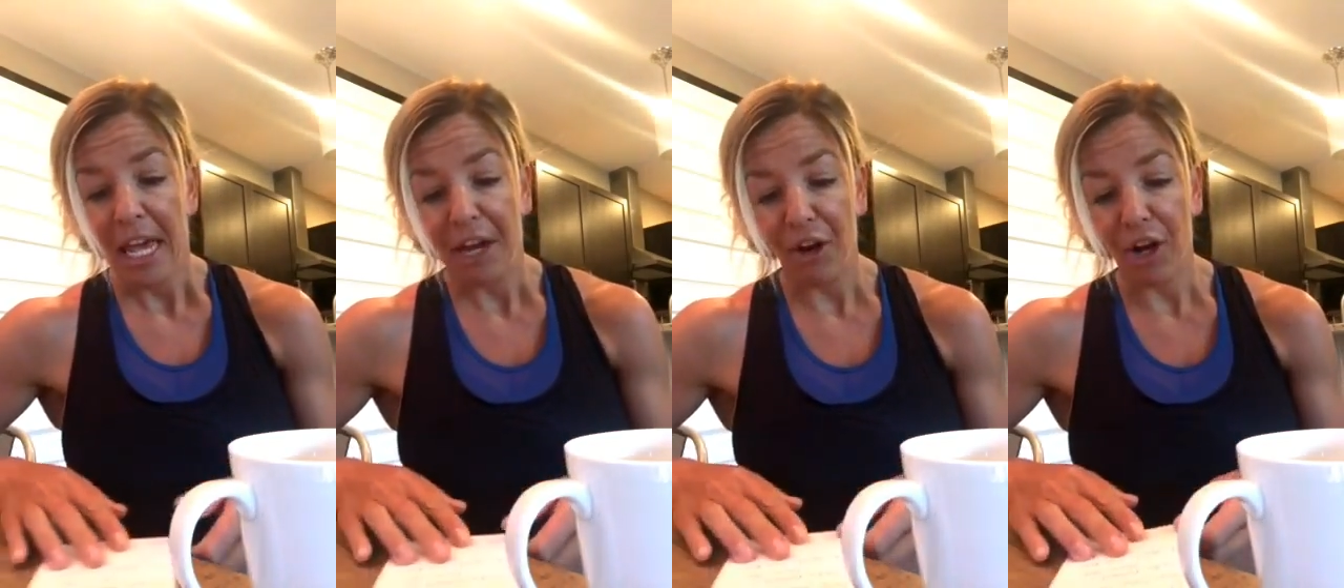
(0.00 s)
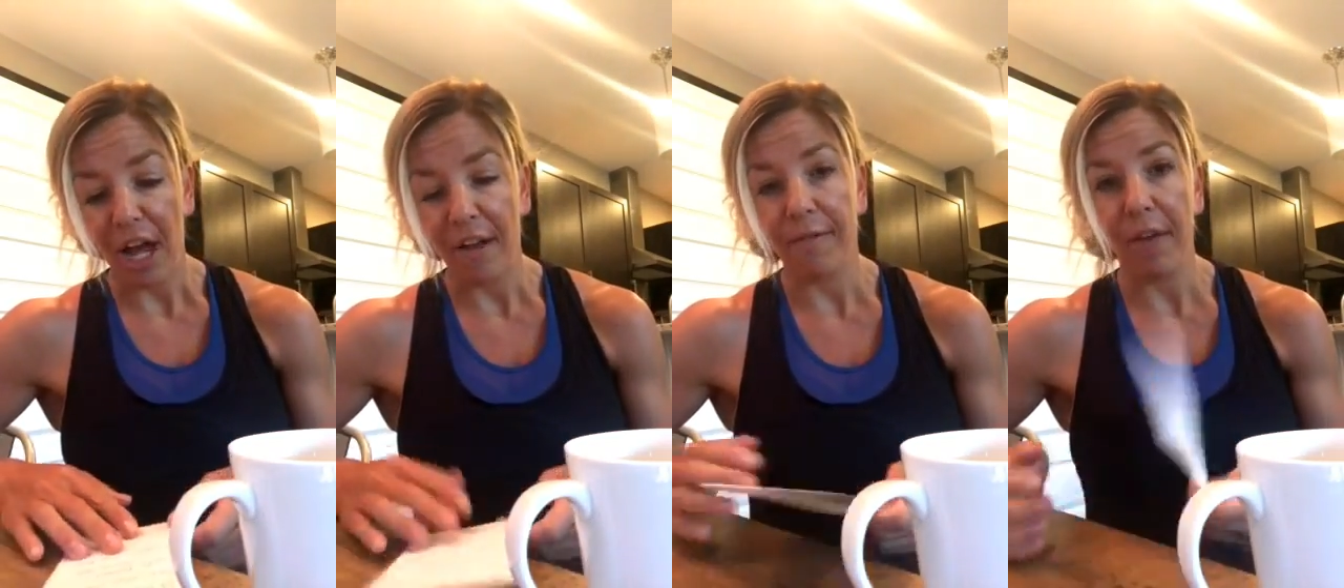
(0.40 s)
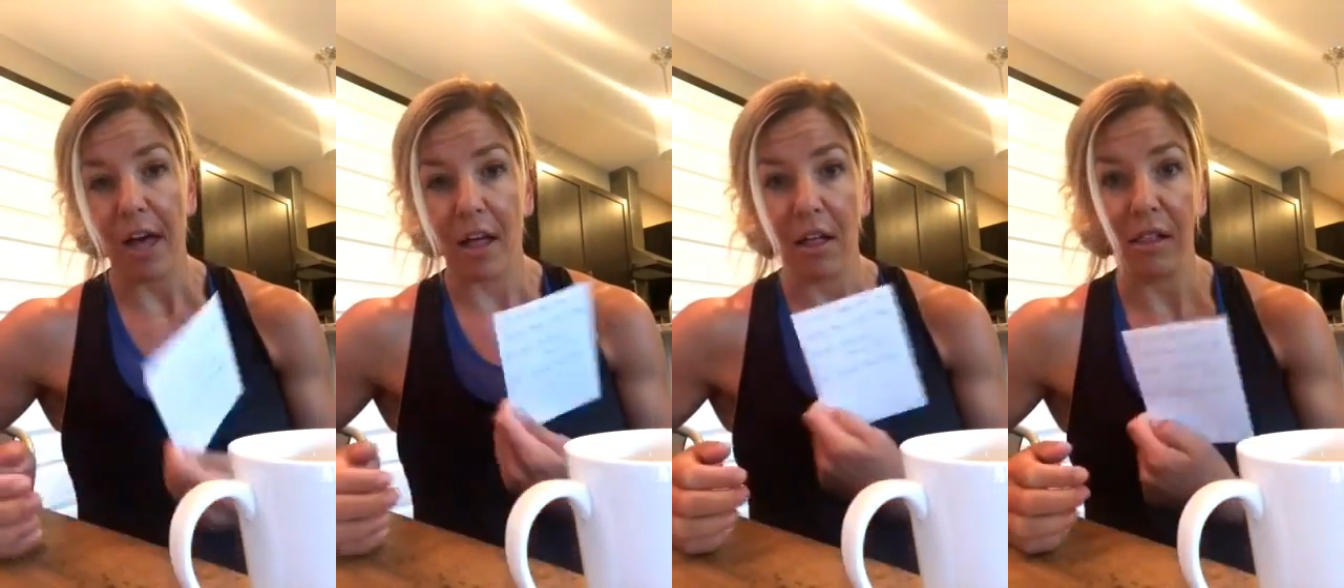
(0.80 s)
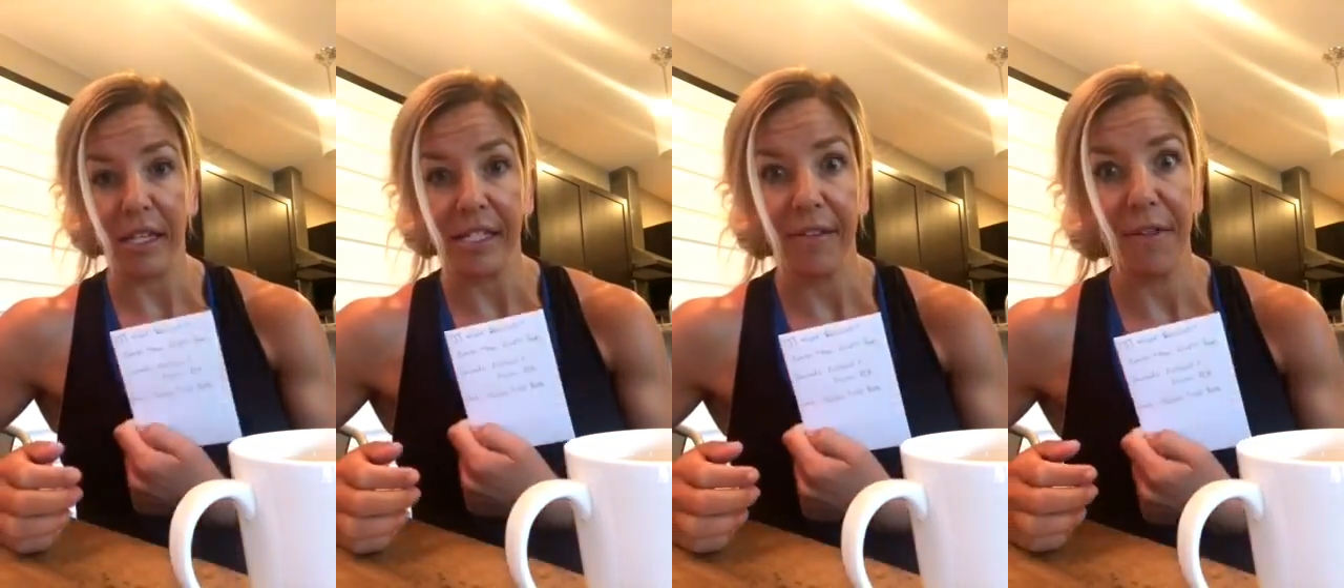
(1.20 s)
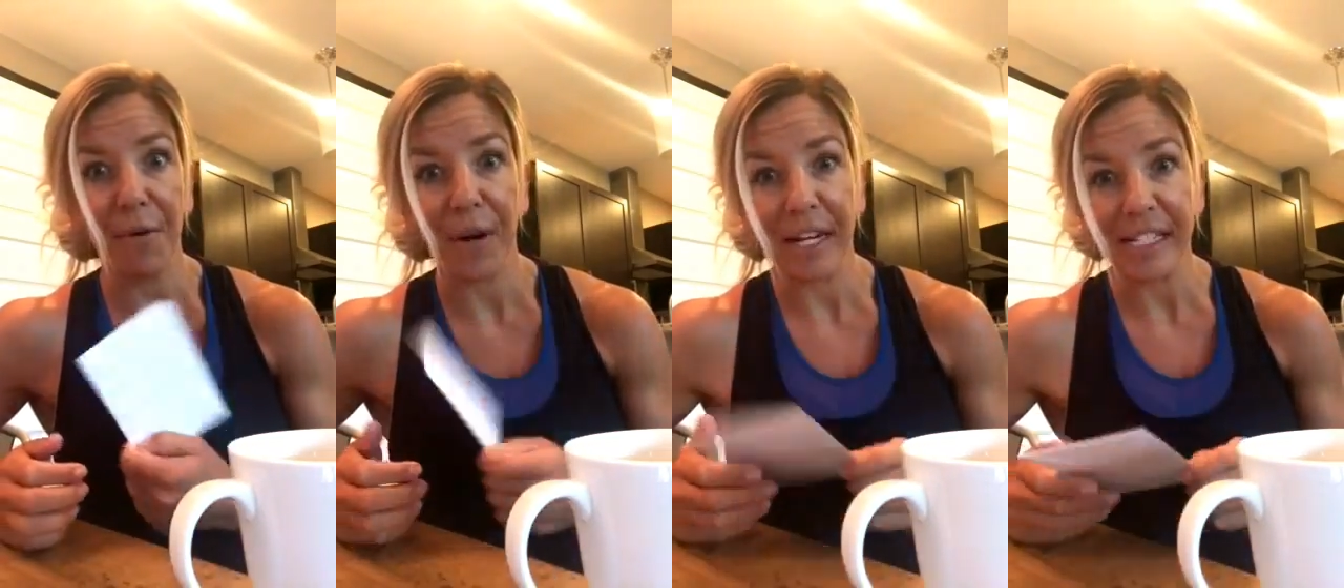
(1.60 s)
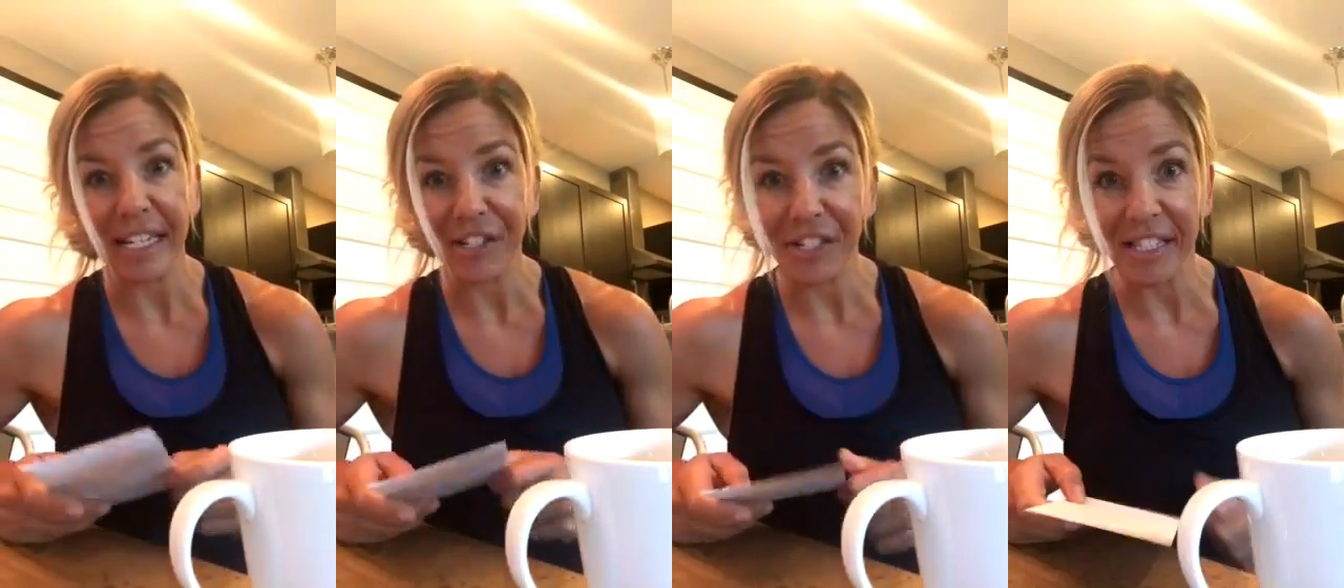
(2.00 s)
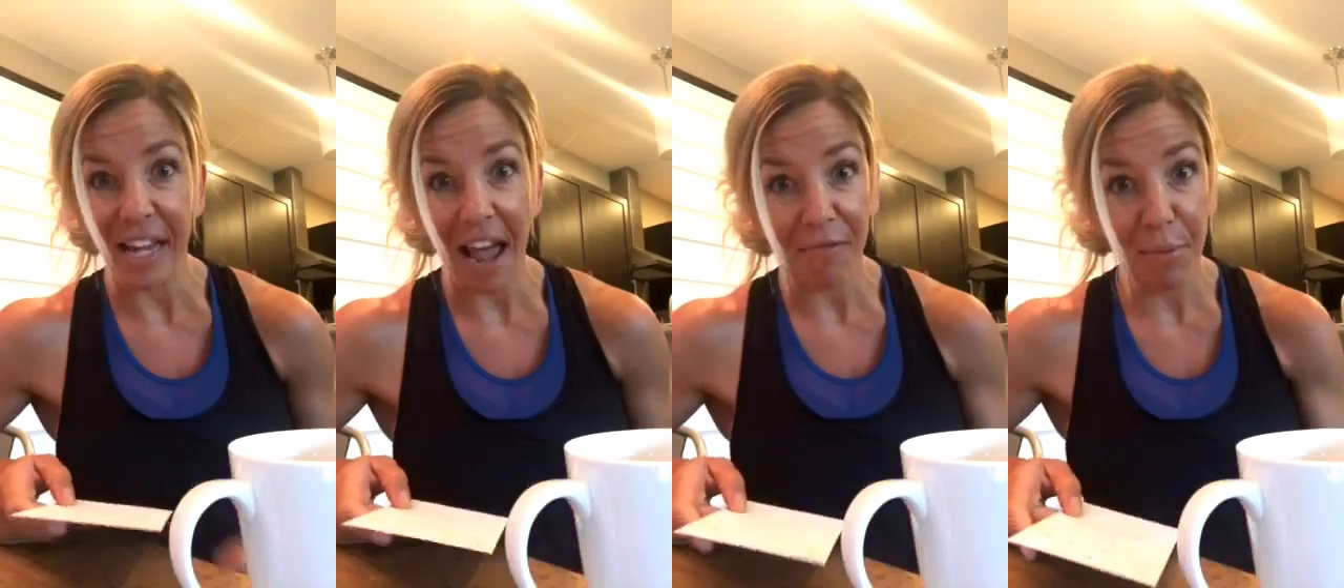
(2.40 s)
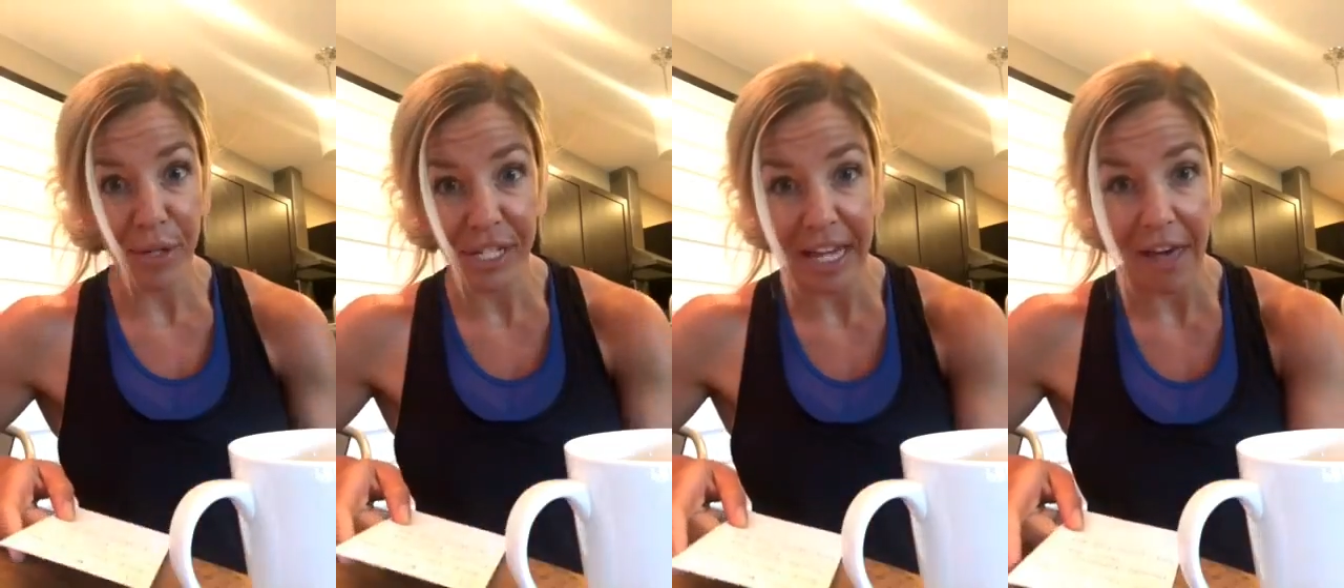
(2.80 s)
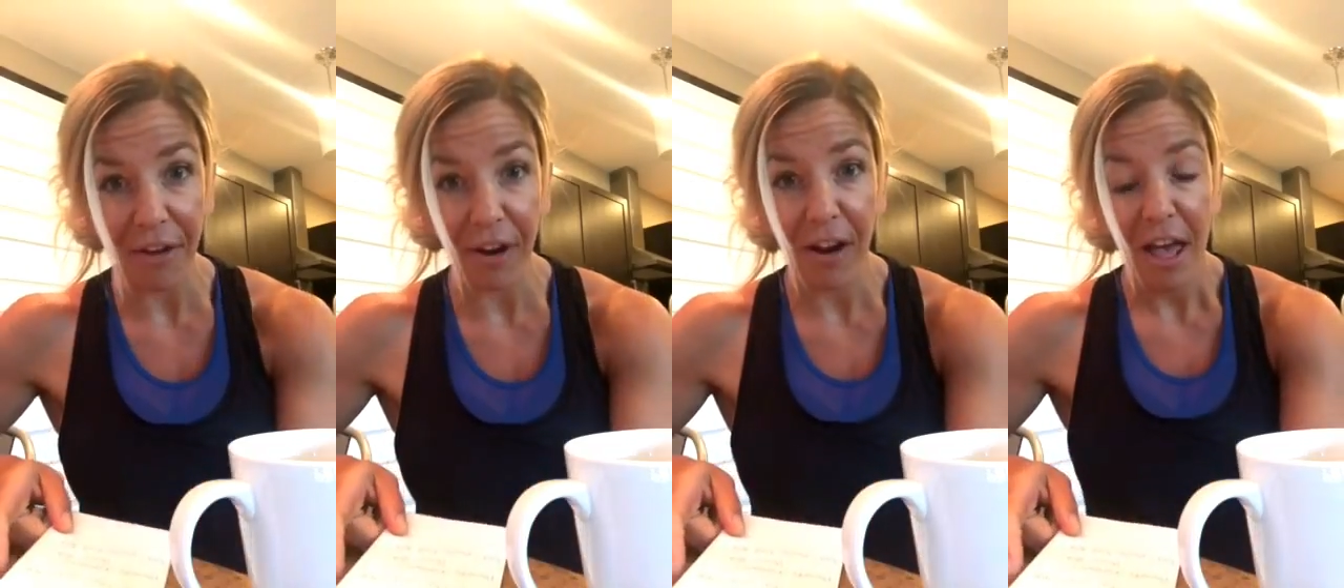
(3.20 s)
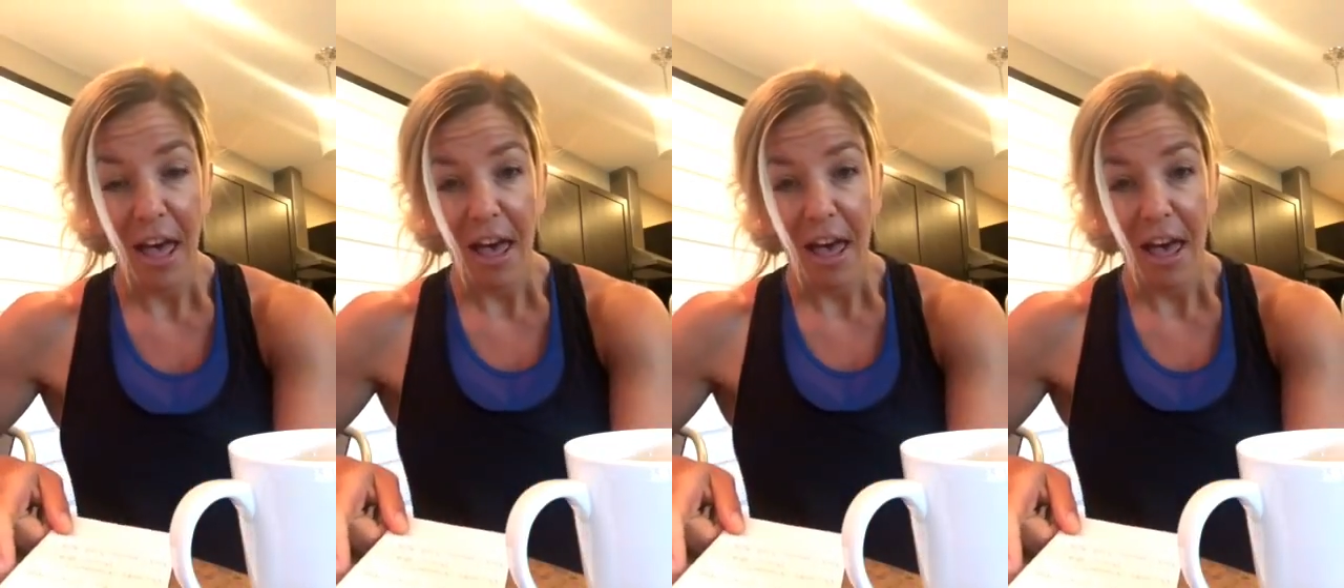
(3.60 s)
here are kind of a list of the organizations that I've put together